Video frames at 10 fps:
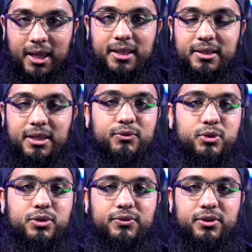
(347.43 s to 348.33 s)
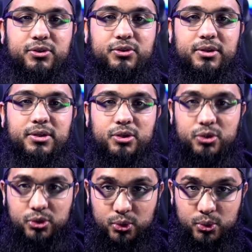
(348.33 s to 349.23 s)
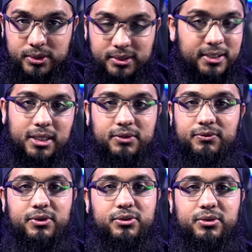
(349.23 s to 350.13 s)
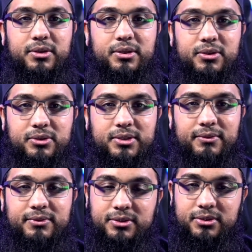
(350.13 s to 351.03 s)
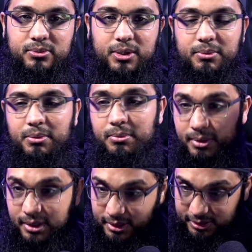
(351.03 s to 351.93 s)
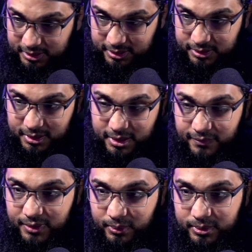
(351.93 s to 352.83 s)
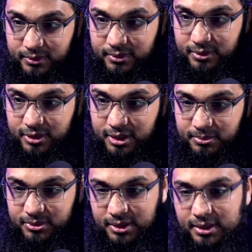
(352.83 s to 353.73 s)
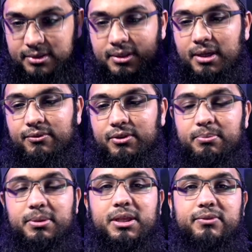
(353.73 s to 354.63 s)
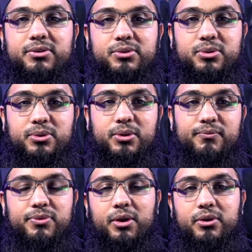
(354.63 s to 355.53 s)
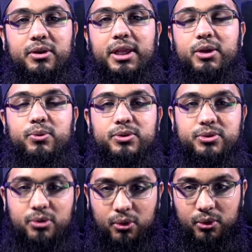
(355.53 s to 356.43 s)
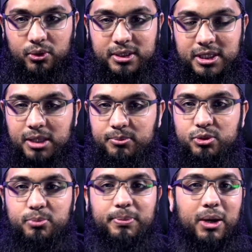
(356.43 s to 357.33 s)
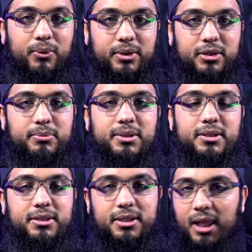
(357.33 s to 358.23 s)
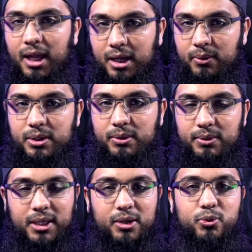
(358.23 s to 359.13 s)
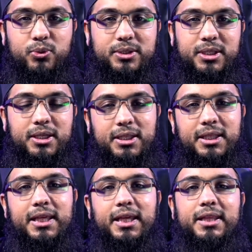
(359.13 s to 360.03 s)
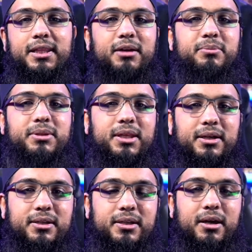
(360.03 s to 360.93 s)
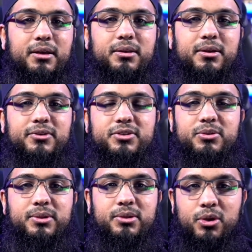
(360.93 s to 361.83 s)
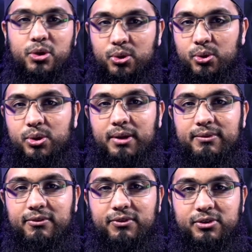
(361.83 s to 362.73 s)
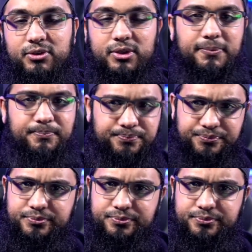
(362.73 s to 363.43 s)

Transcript: I give you the victory. You didn't get the victory yourself. This is what Imam al-Bukhari says. Now one of the themes is that for the believers to relinquish all claims to power and ability. La hawla wa la quwwata illa billah. Right? Allah is the one who gave them victory.